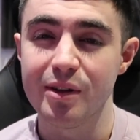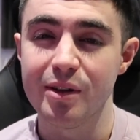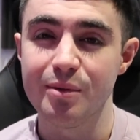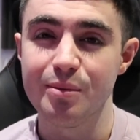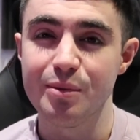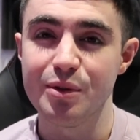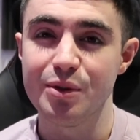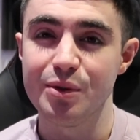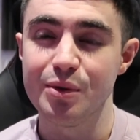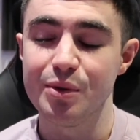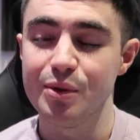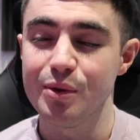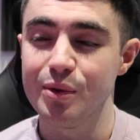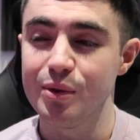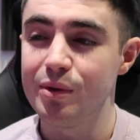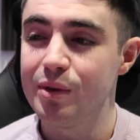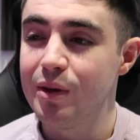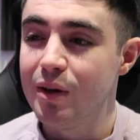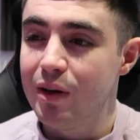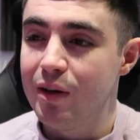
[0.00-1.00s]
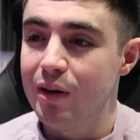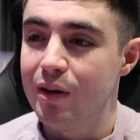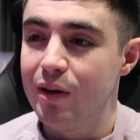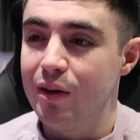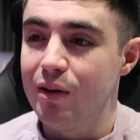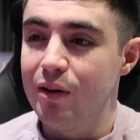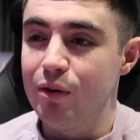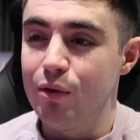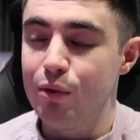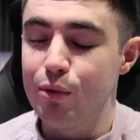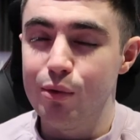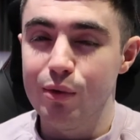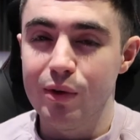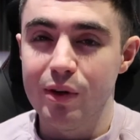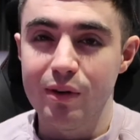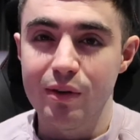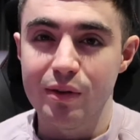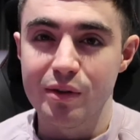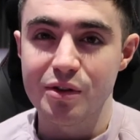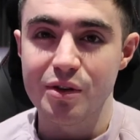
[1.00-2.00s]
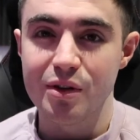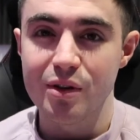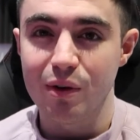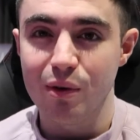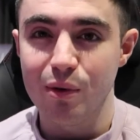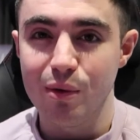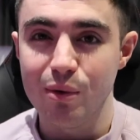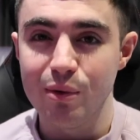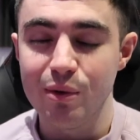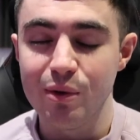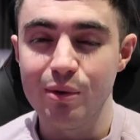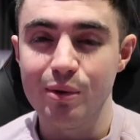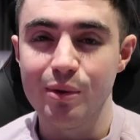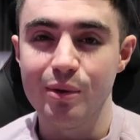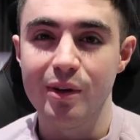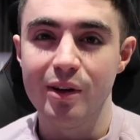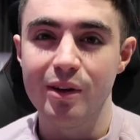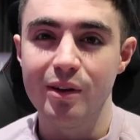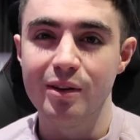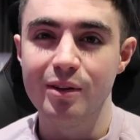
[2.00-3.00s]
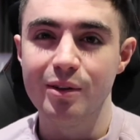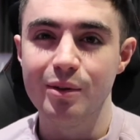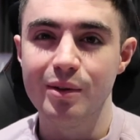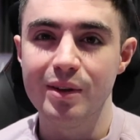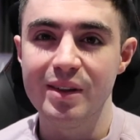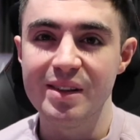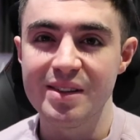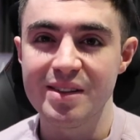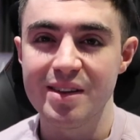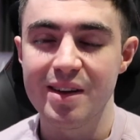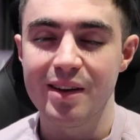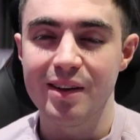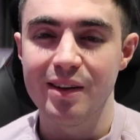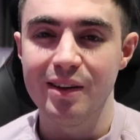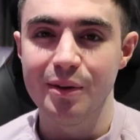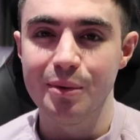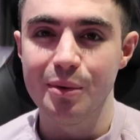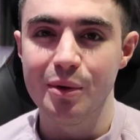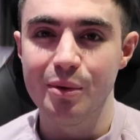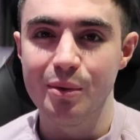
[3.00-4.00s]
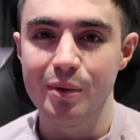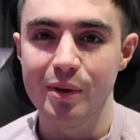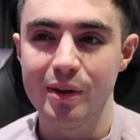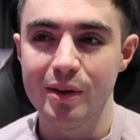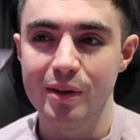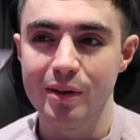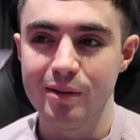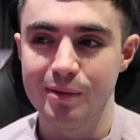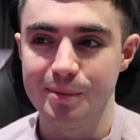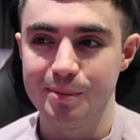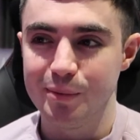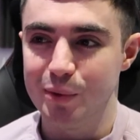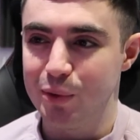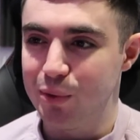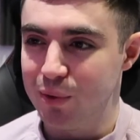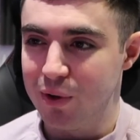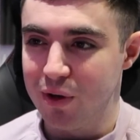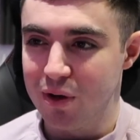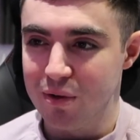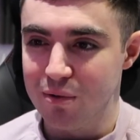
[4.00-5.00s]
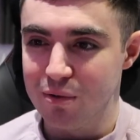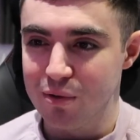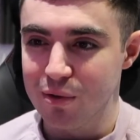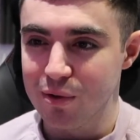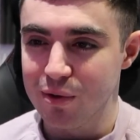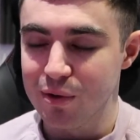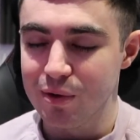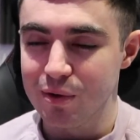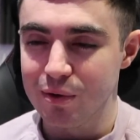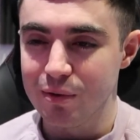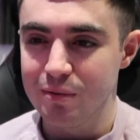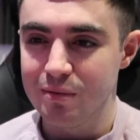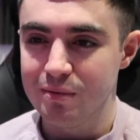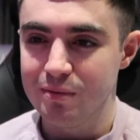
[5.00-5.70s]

I'm sure you all know the struggle, you all know exactly what we're all going through.